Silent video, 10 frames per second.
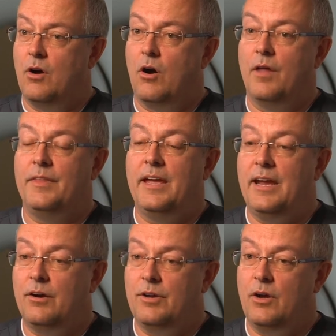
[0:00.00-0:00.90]
on the
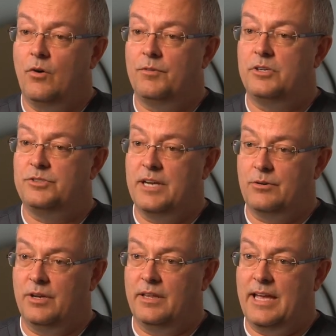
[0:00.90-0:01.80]
area over your
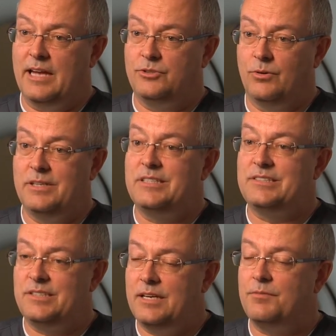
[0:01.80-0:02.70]
sacroiliac joint to
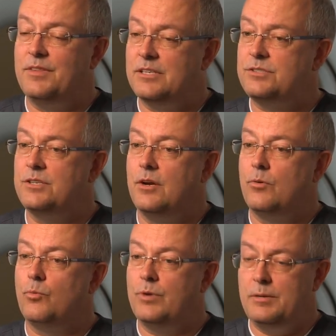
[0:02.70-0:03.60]
see if this
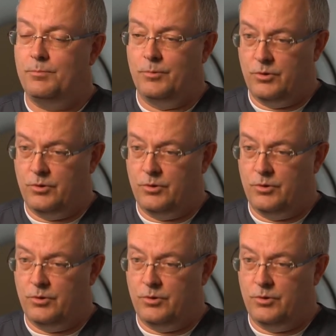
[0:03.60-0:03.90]
re